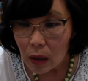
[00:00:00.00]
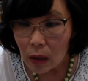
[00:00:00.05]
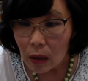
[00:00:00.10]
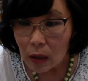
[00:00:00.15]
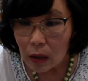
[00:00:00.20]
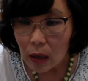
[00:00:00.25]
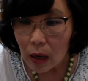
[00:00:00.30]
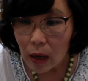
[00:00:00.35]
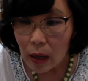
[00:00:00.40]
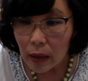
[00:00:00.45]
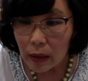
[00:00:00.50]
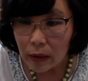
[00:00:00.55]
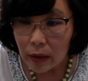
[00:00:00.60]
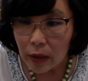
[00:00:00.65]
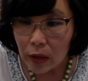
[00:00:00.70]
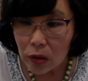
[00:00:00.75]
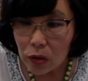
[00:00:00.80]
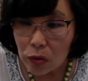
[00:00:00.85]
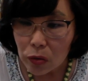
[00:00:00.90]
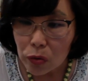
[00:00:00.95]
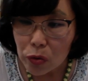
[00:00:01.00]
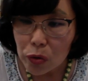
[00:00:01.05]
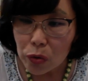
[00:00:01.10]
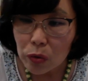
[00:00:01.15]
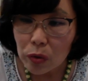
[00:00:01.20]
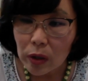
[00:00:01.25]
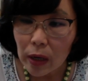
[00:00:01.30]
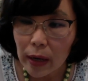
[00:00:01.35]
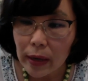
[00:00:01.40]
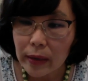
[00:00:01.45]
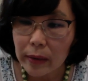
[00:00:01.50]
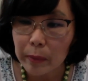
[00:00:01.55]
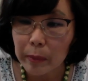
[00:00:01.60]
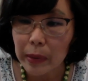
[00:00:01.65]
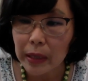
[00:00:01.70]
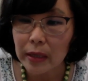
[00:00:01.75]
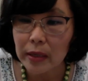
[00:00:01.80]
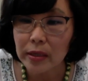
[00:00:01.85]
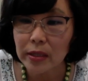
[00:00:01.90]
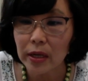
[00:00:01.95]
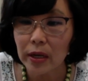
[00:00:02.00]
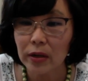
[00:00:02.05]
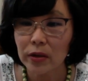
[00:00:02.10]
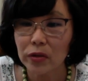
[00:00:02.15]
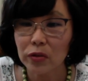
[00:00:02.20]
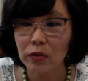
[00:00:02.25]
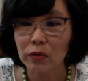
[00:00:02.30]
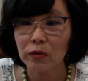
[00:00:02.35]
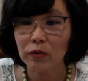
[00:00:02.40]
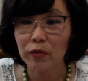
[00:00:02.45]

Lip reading: Ka, can you do guided meditation